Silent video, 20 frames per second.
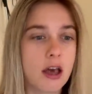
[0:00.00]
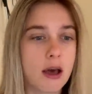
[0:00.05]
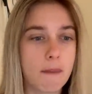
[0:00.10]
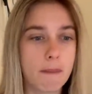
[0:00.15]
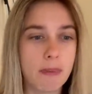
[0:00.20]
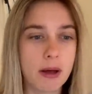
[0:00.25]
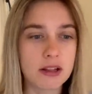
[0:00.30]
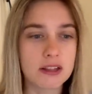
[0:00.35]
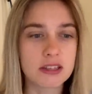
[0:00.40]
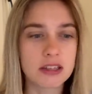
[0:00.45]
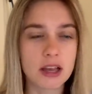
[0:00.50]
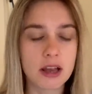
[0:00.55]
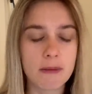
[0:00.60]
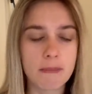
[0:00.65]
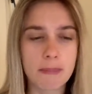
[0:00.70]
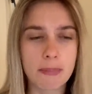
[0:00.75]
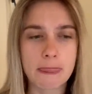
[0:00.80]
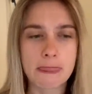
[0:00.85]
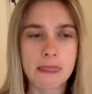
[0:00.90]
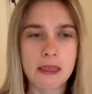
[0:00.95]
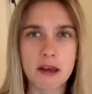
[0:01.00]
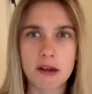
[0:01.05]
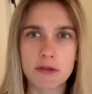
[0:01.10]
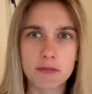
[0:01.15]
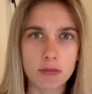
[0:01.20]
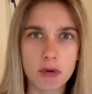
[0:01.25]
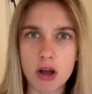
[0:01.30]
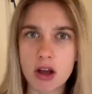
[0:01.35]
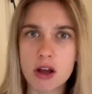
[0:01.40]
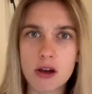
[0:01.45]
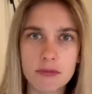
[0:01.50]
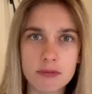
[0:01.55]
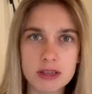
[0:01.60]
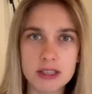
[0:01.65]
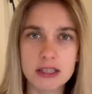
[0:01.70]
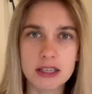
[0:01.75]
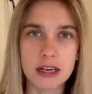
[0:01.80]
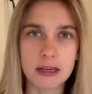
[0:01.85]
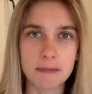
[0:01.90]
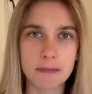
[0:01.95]
But why aren't we
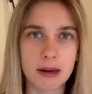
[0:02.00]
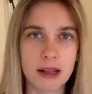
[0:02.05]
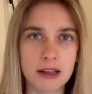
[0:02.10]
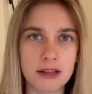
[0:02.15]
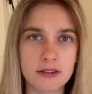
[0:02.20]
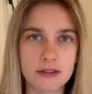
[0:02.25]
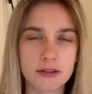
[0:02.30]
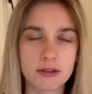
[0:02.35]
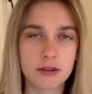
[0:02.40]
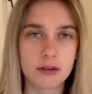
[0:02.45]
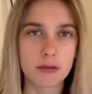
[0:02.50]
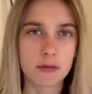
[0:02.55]
selling players?